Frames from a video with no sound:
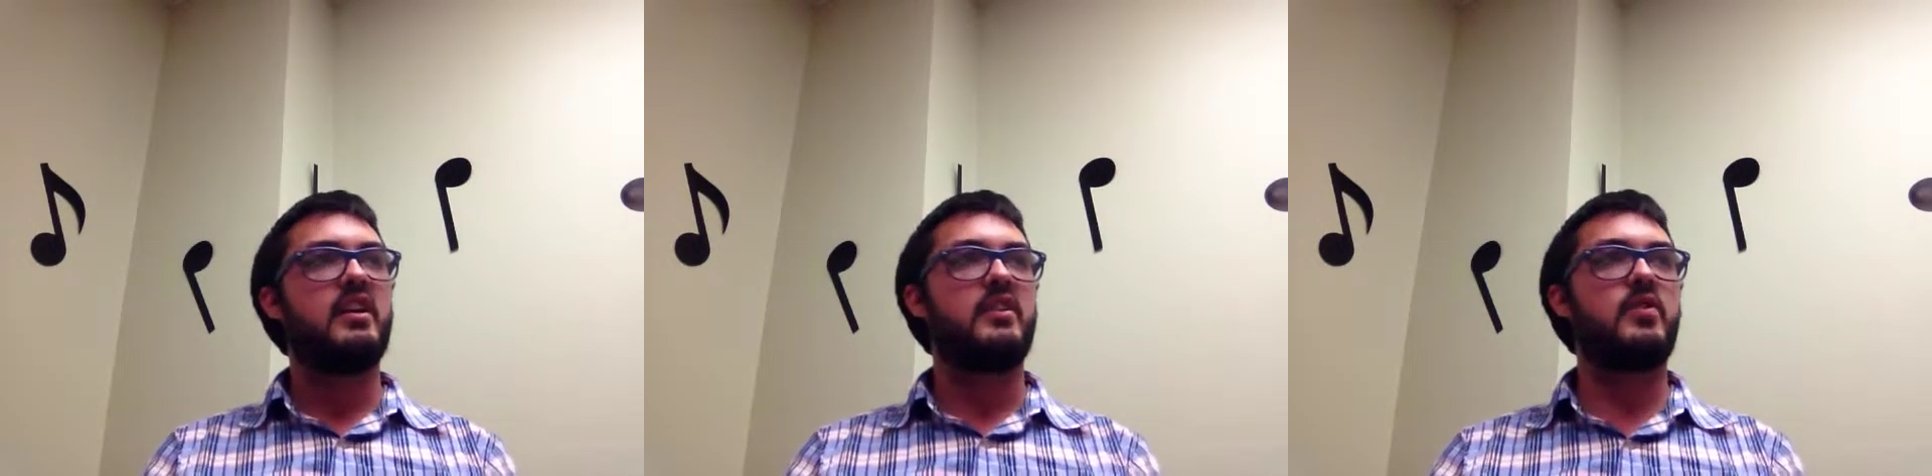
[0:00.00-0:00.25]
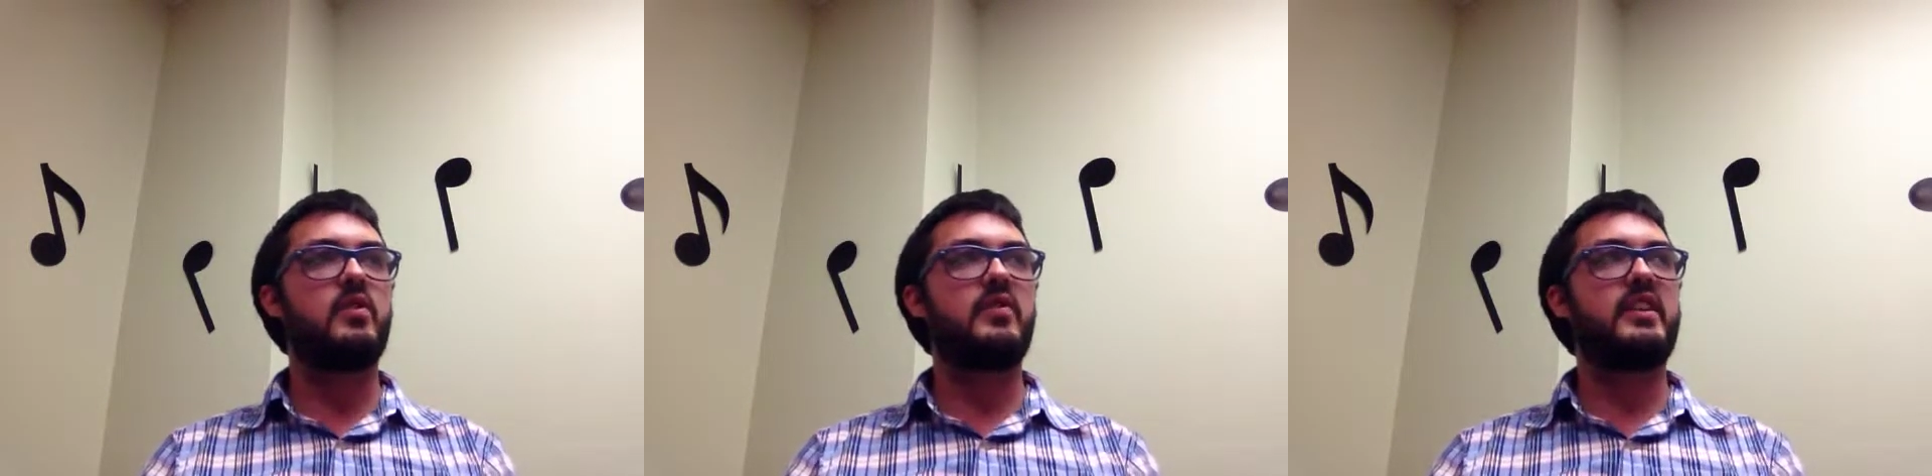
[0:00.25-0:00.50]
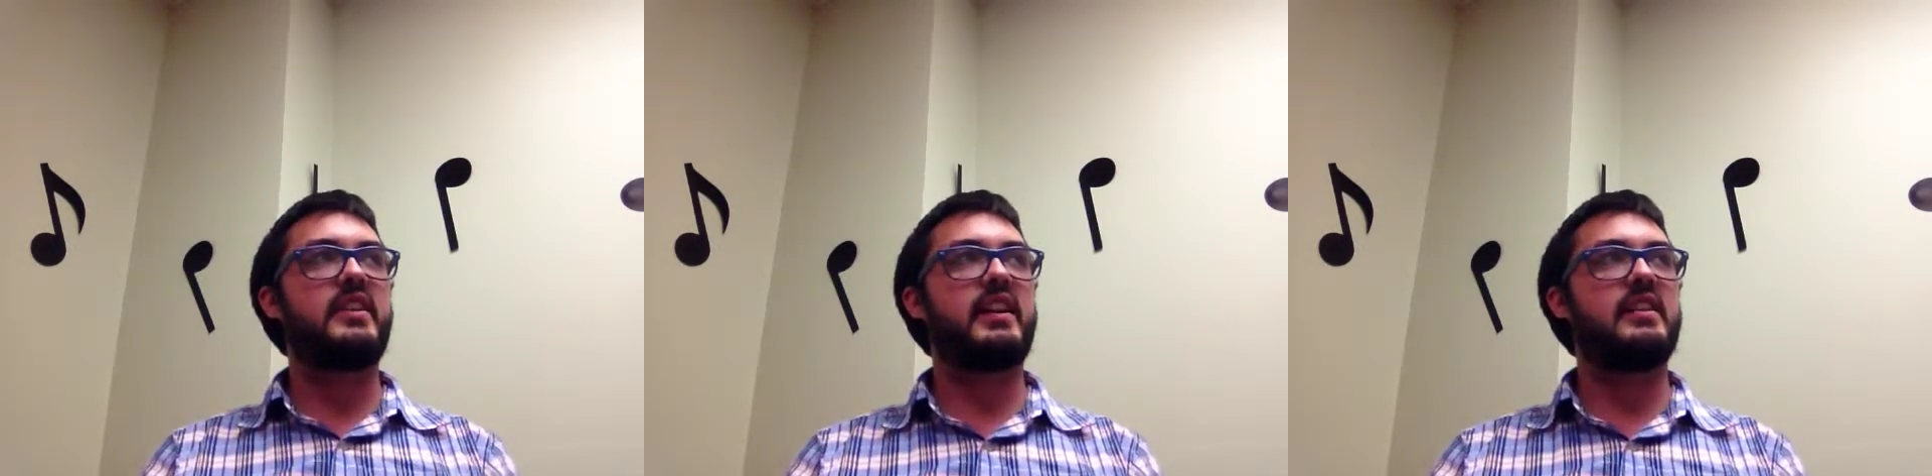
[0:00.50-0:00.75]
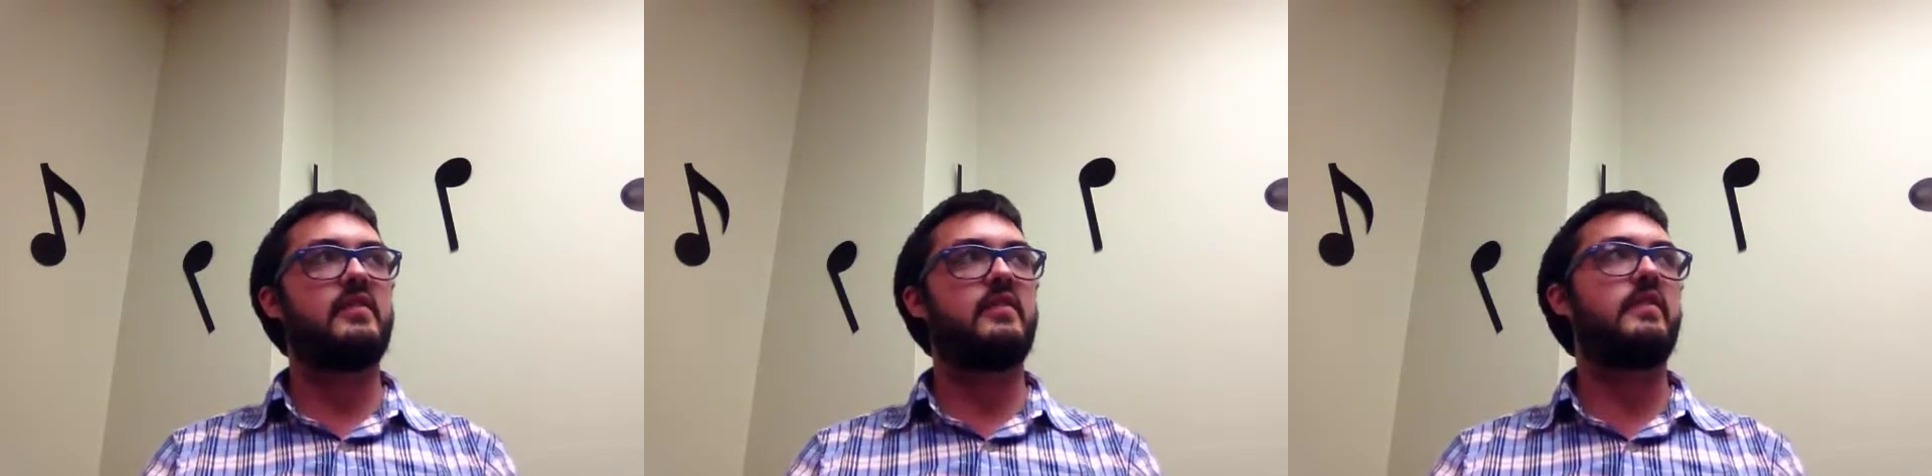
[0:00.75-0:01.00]
you really
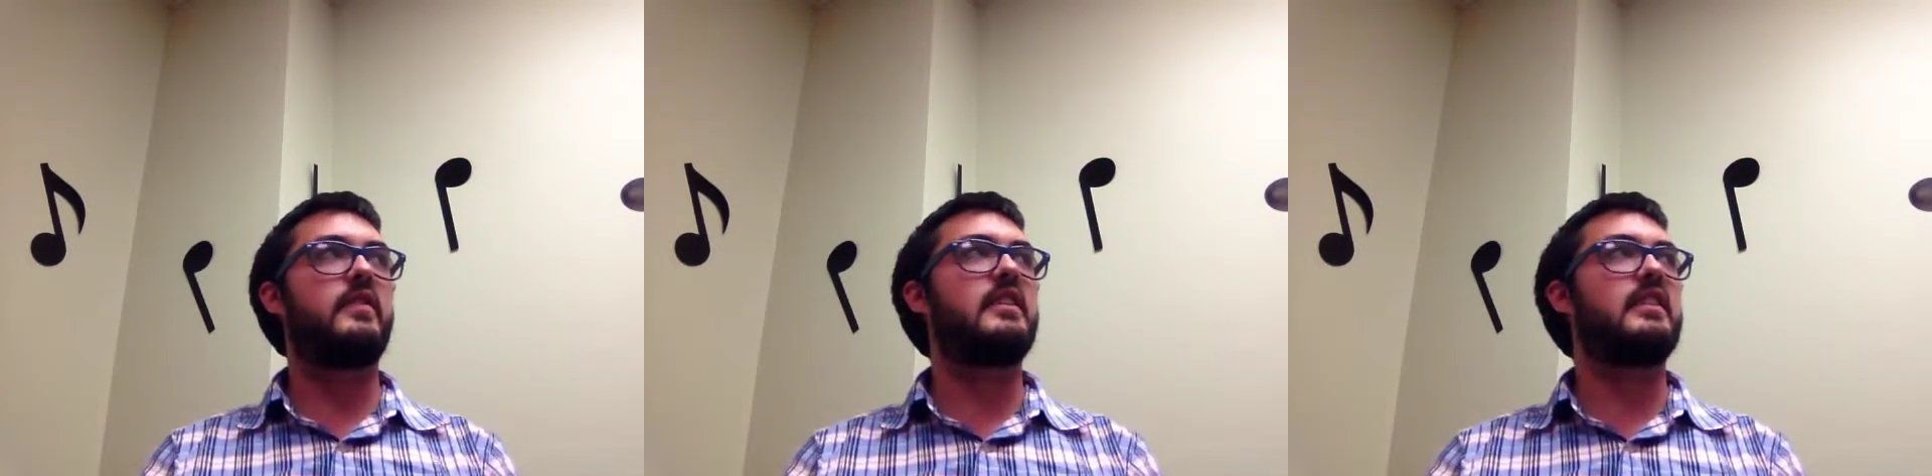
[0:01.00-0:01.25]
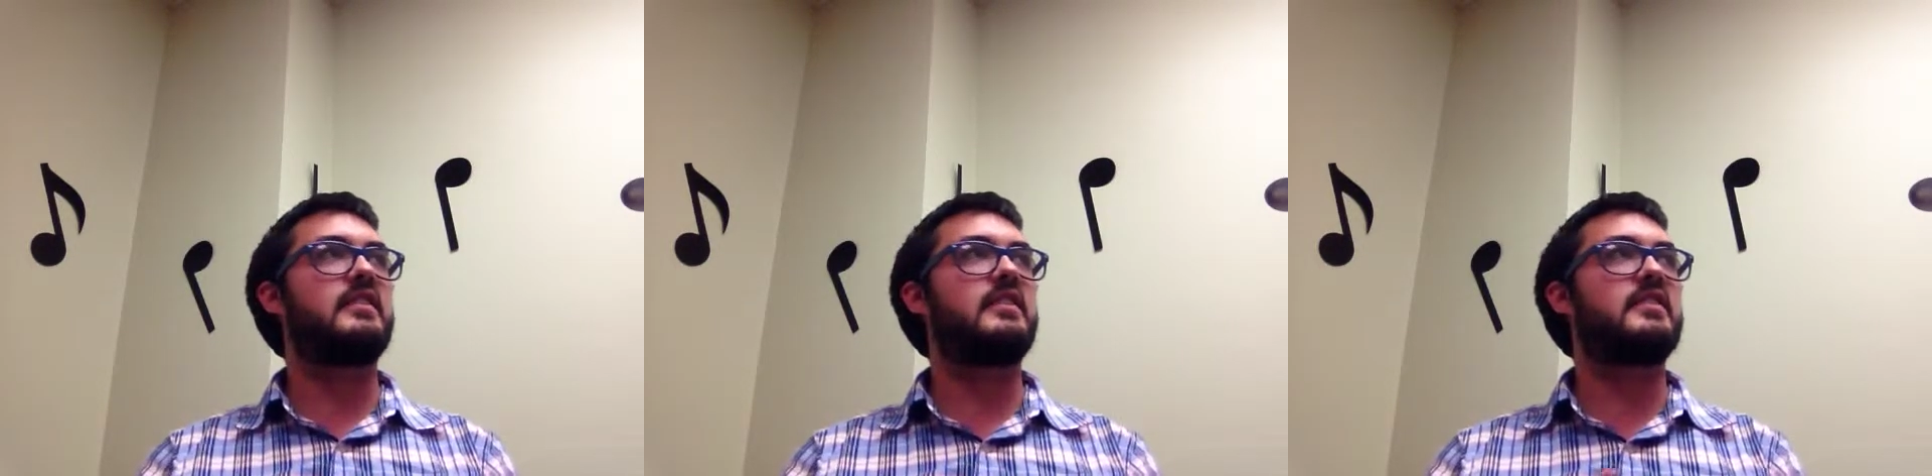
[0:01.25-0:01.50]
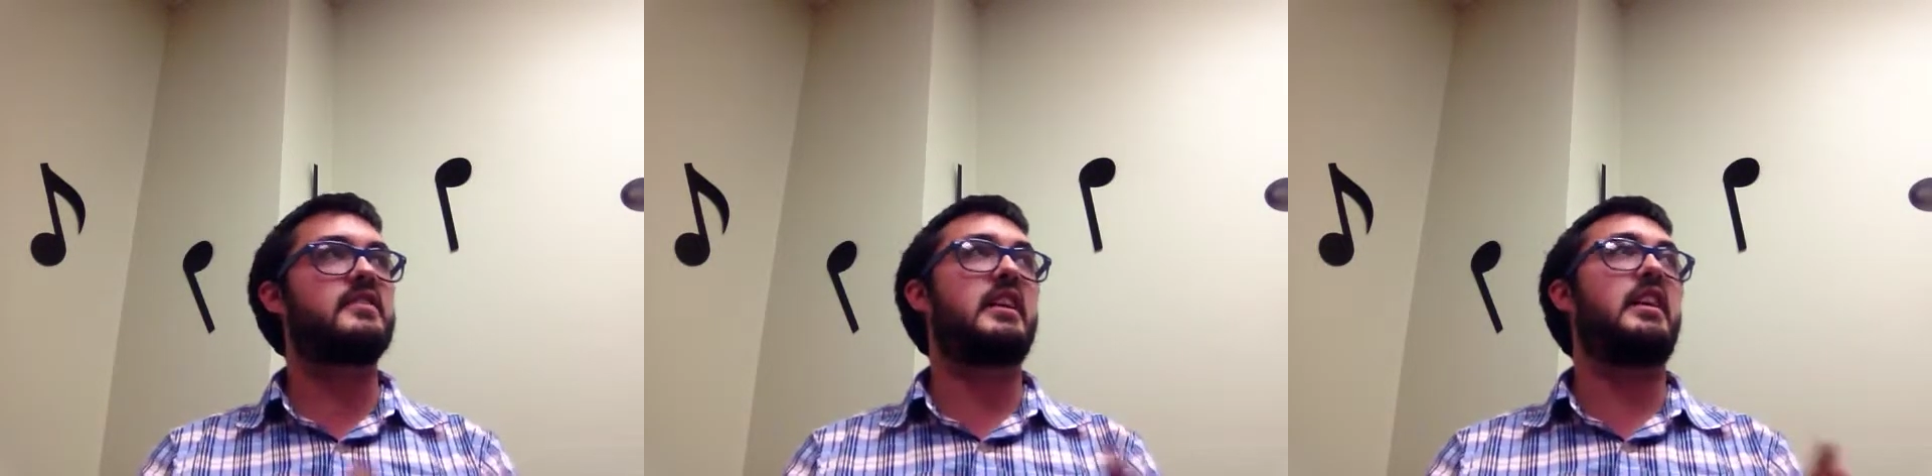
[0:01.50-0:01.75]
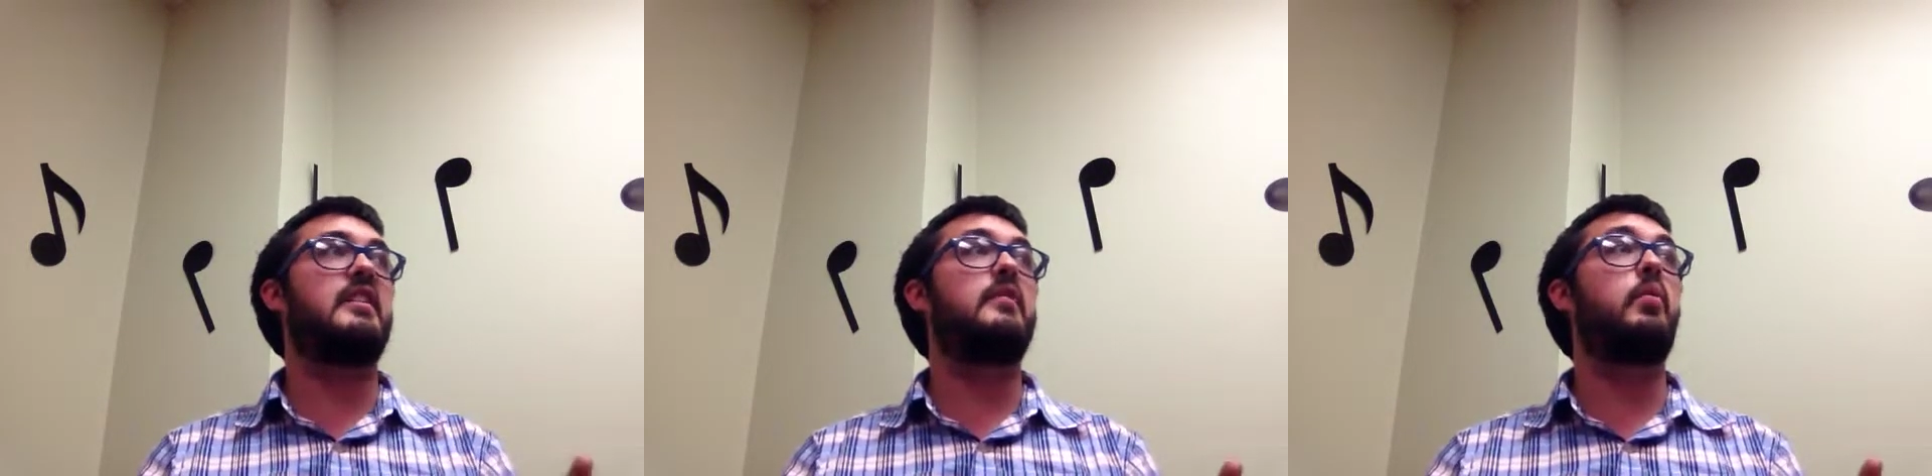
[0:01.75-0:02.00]
kind of get to
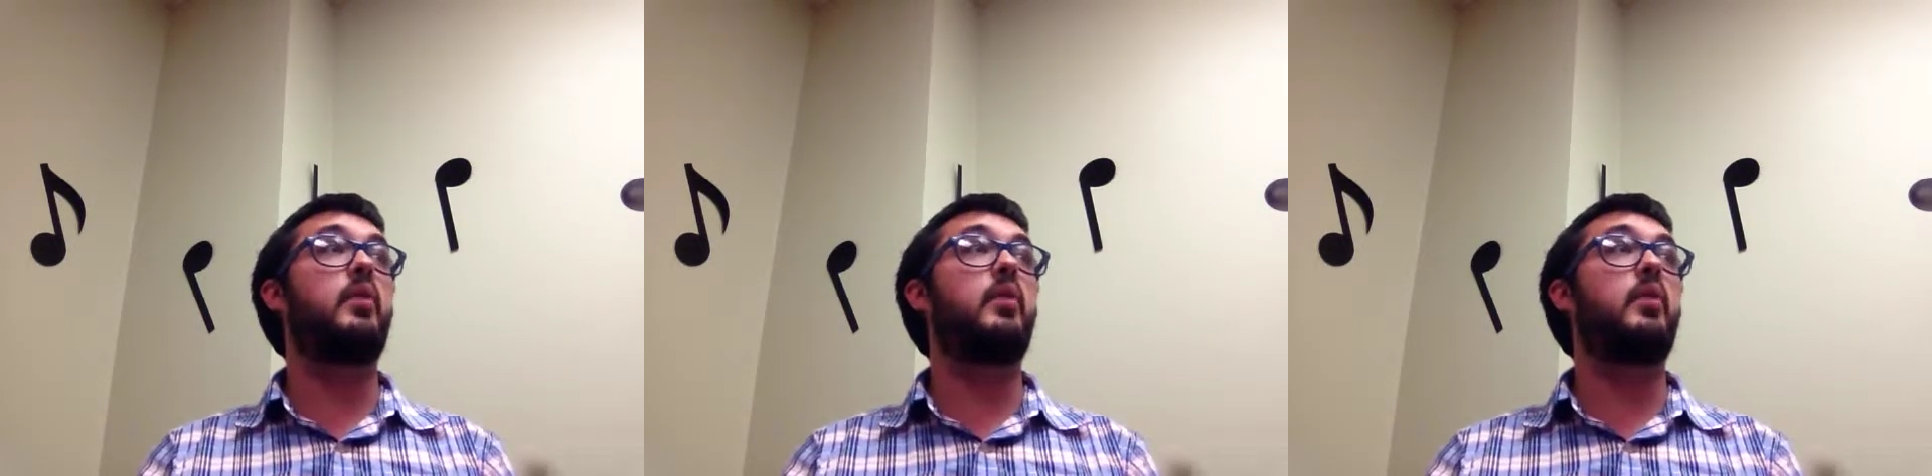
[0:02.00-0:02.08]
design